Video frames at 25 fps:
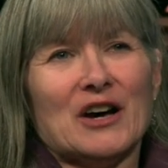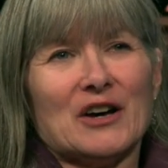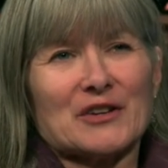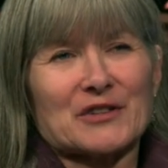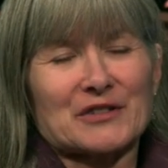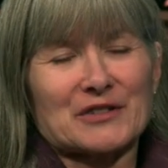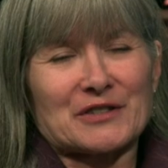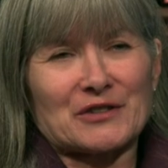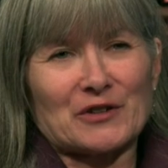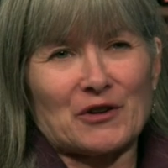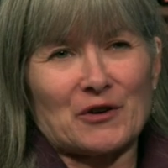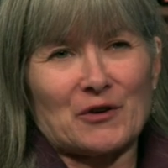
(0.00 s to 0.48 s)

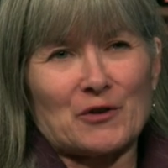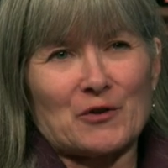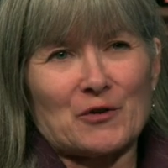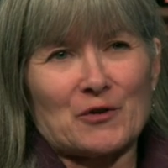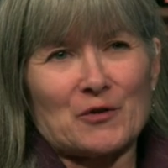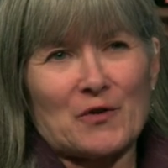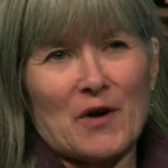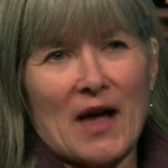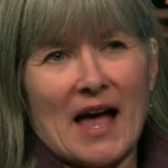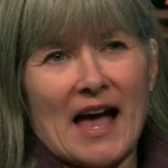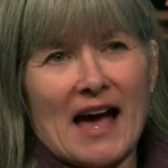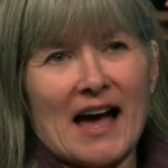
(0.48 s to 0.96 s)

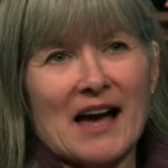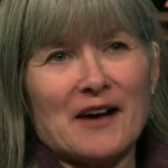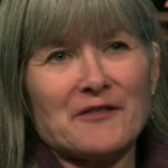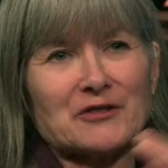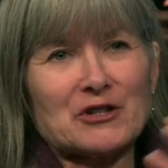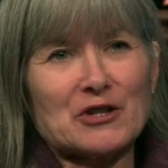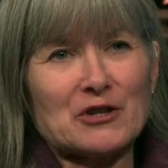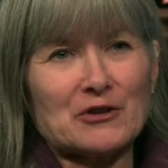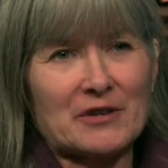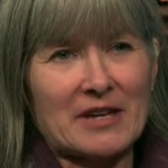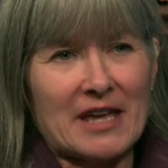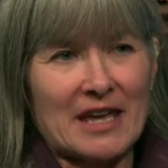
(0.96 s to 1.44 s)
So
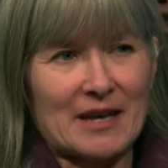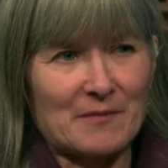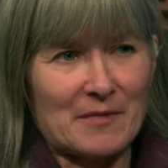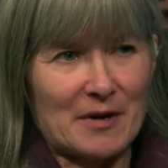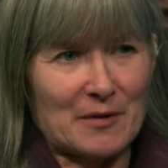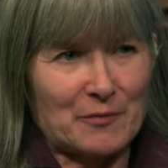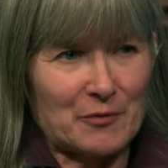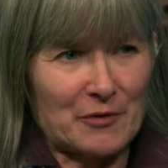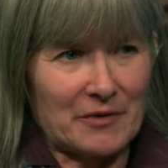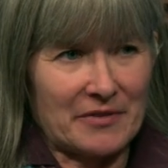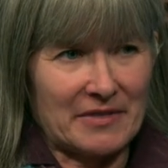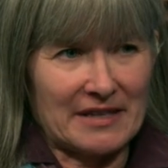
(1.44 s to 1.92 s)
after you came
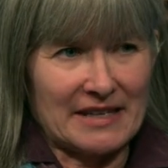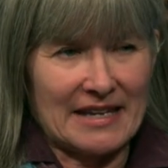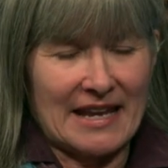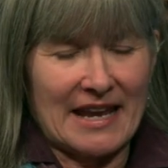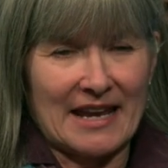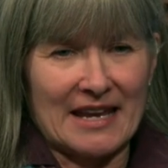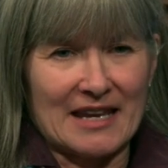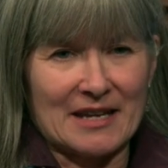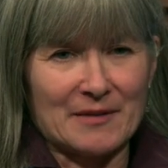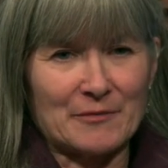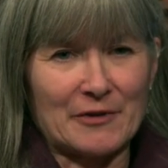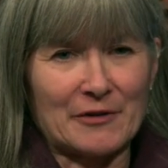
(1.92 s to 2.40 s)
up with the
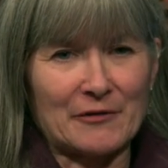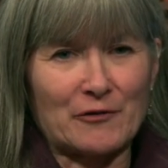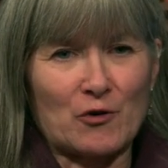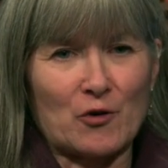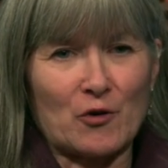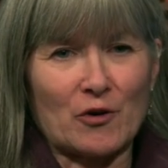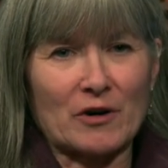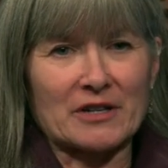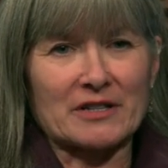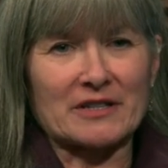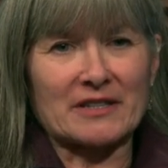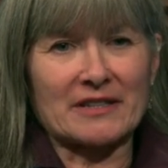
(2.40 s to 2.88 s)
name, of course,